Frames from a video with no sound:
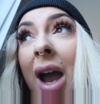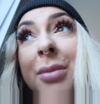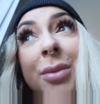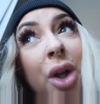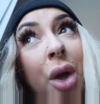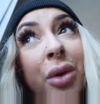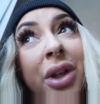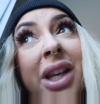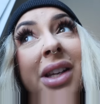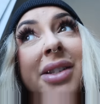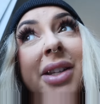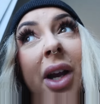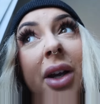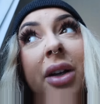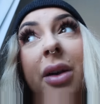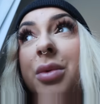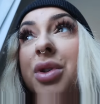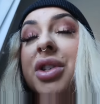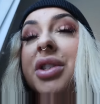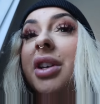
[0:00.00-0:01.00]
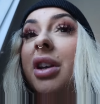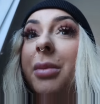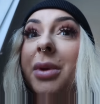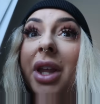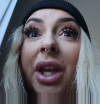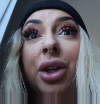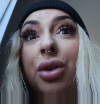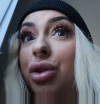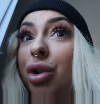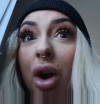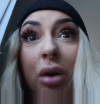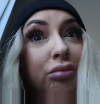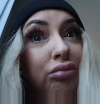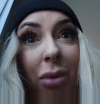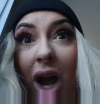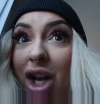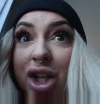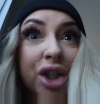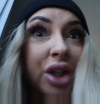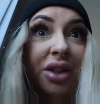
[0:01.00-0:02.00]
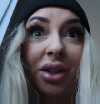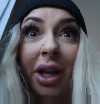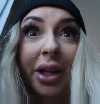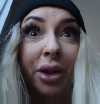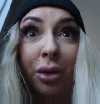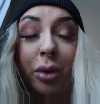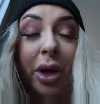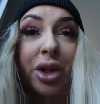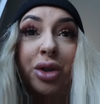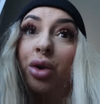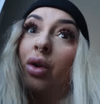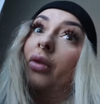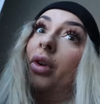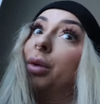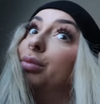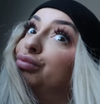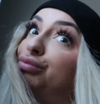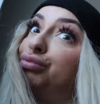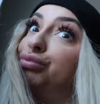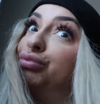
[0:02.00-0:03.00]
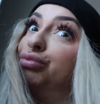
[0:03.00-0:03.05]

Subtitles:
I'm low-key scared. I'm just gonna be like, nope, I just like the Range Rover.